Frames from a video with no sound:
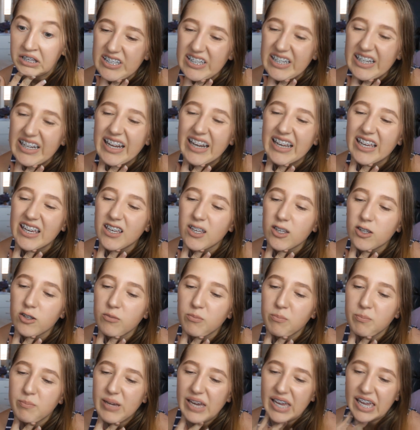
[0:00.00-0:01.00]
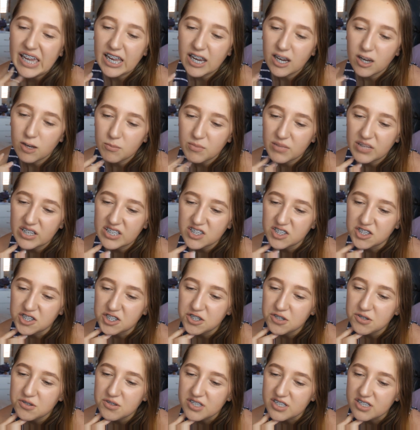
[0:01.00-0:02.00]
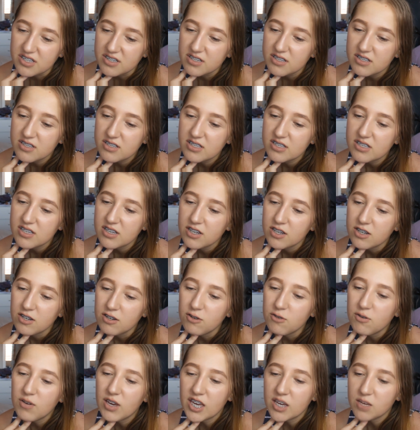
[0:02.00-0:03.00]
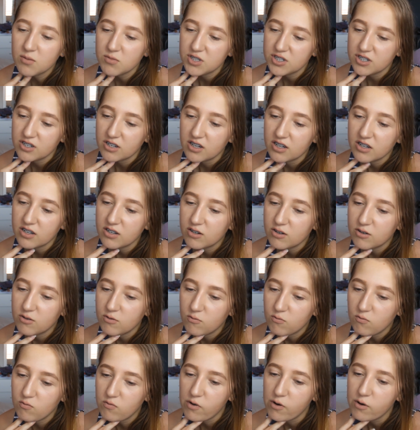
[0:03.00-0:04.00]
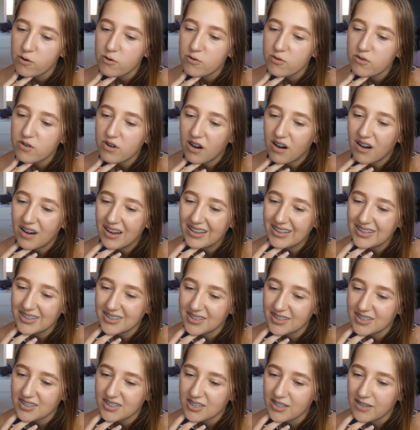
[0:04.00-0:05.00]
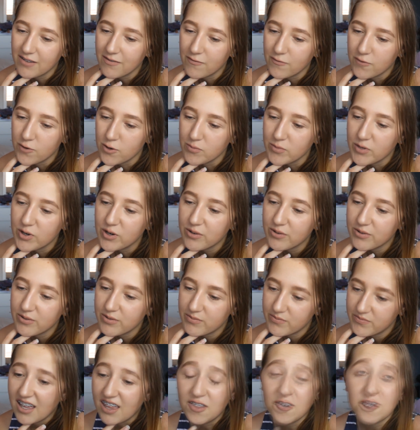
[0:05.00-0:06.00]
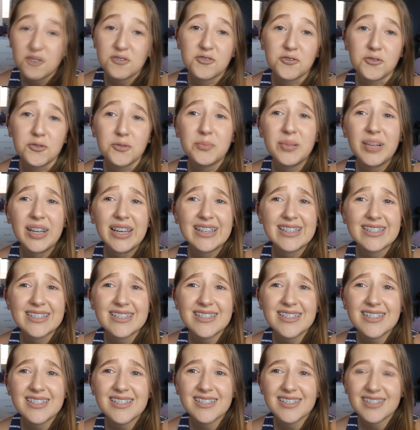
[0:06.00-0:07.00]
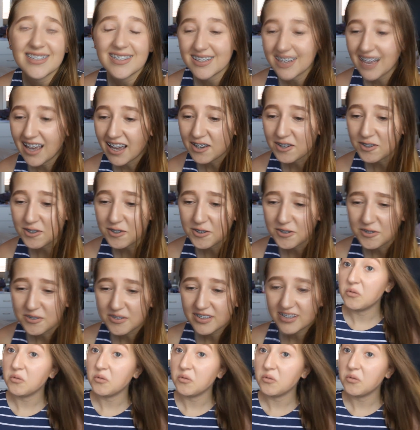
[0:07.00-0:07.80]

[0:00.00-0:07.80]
Connecticut, Maine, Massachusetts, New Hampshire, Rhode Island, and Vermont. Are those good places? I don't know.